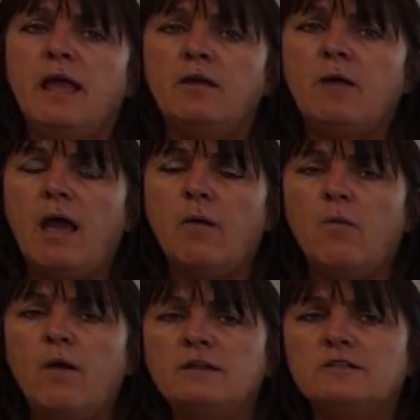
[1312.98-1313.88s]
And
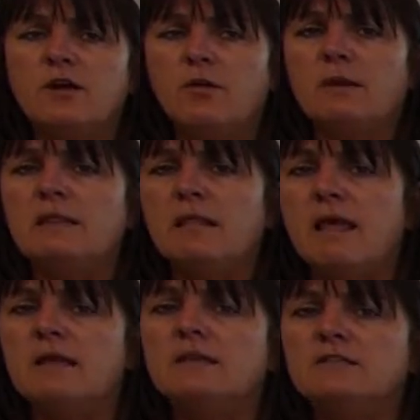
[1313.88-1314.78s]
what are we
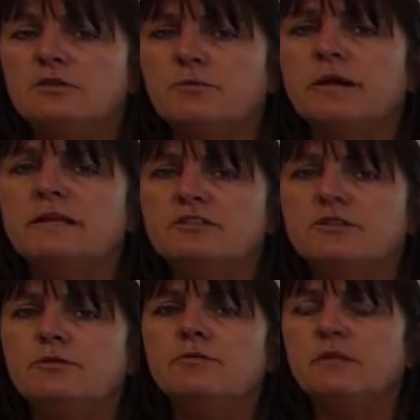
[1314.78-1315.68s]
likely to run
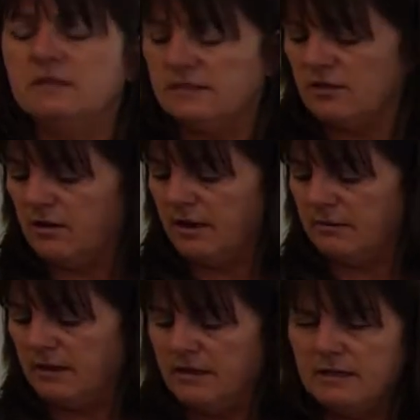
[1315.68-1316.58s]
into this
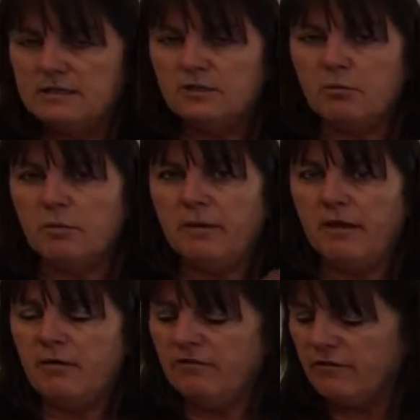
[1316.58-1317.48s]
time? So
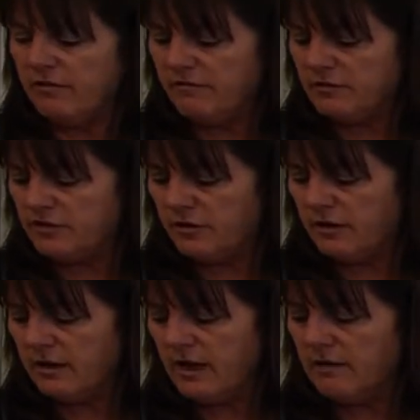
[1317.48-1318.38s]
preparing for the
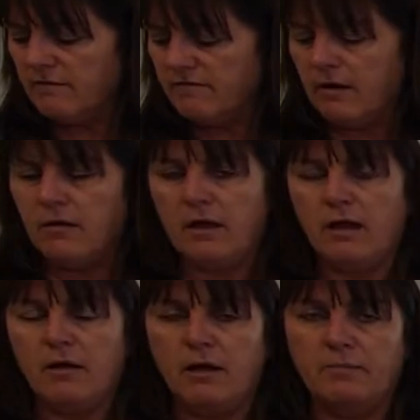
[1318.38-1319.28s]
future
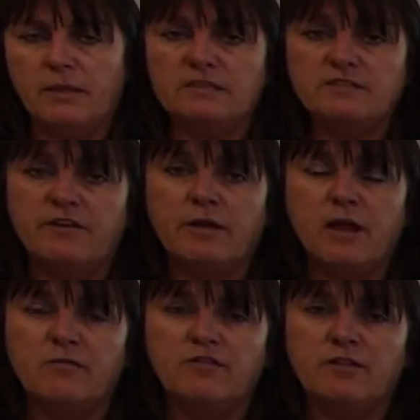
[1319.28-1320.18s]
is very
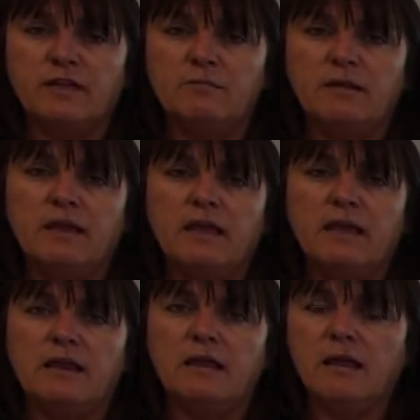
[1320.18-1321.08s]
helpful in
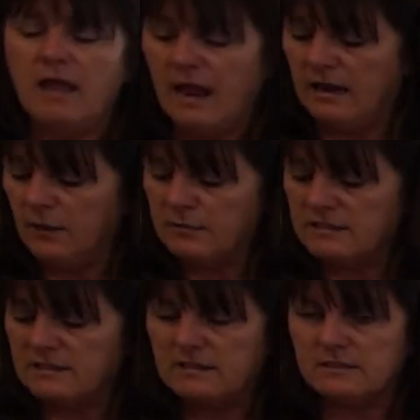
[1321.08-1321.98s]
mitigating any
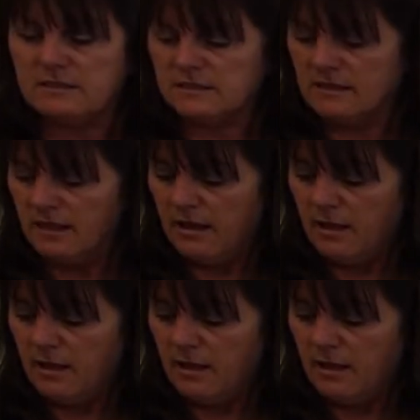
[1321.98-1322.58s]
resistance.